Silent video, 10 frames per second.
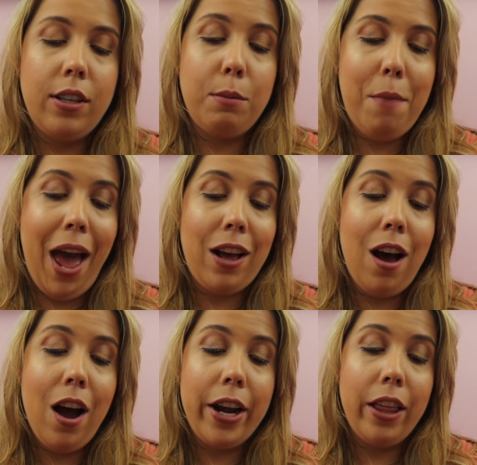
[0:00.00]
This is MAC
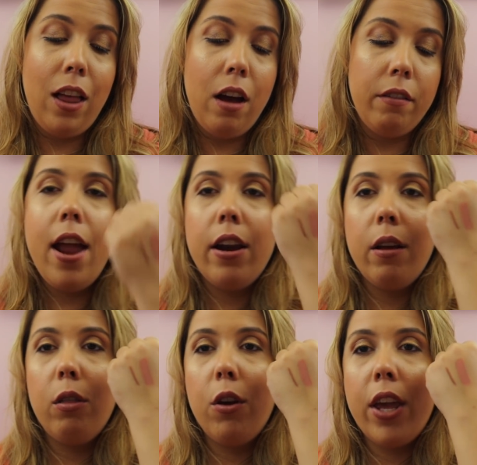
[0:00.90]
Honey Love,
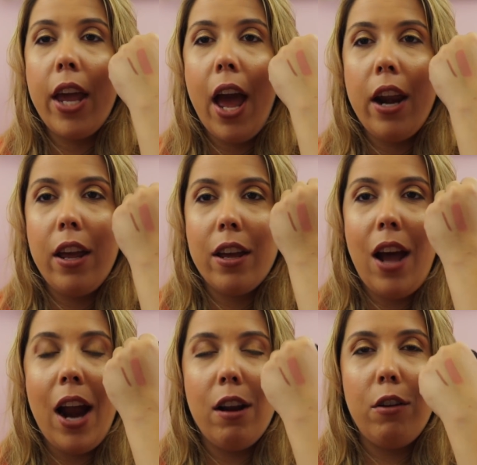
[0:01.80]
and looking at it, it
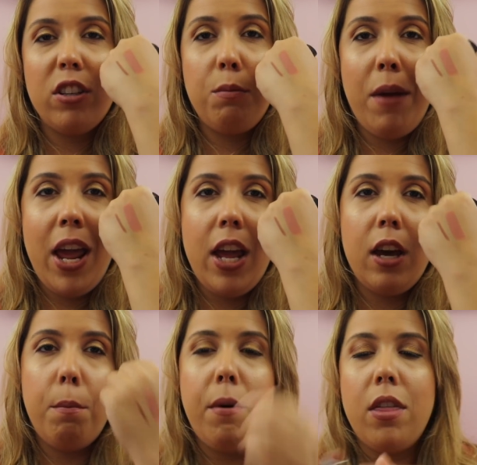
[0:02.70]
kind of looks
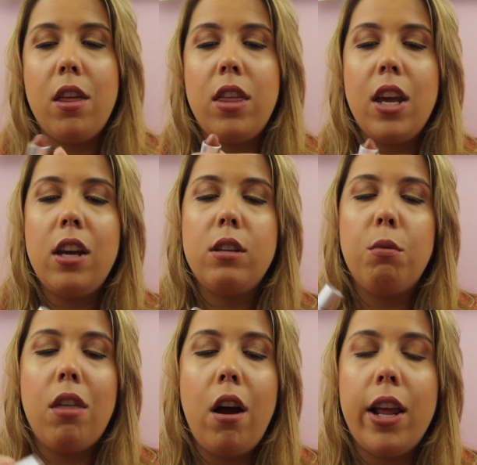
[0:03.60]
pink, but the thing is
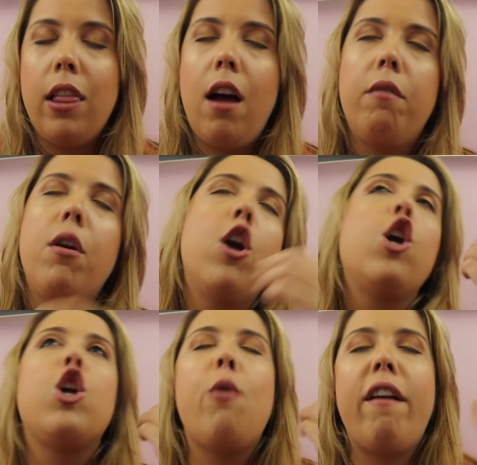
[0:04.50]
with Honey Love,
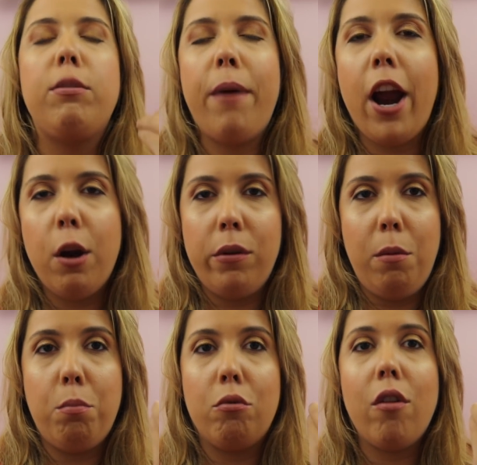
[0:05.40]
you have to pair it with
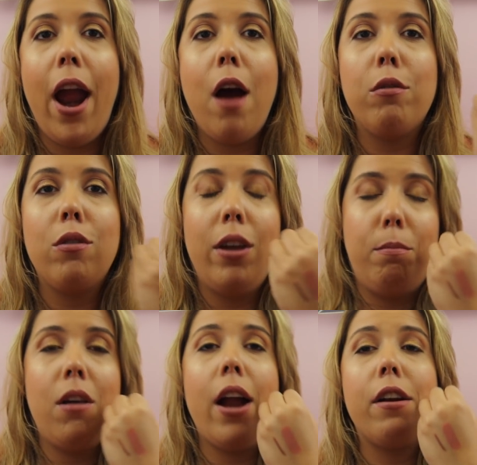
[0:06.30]
a brown
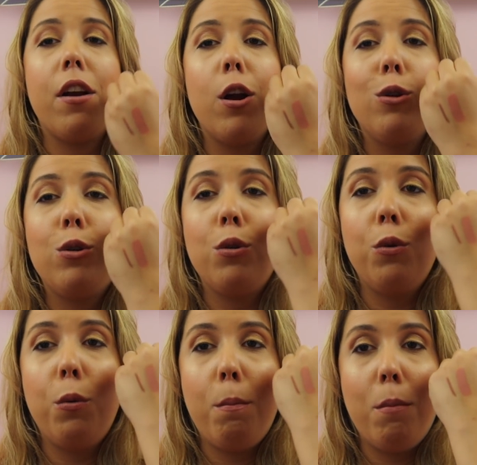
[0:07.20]
lip liner
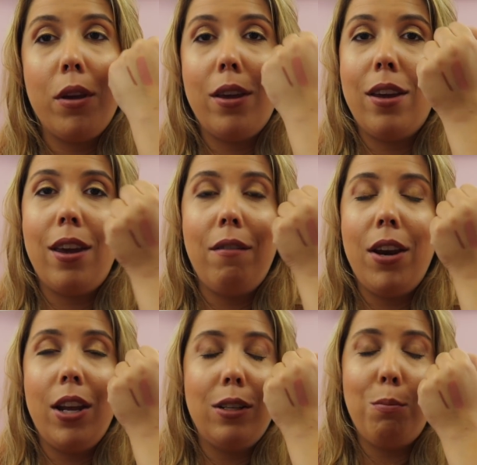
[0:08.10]
to give
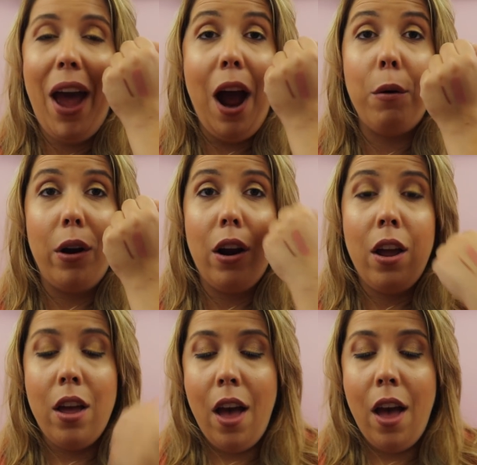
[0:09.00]
it its power.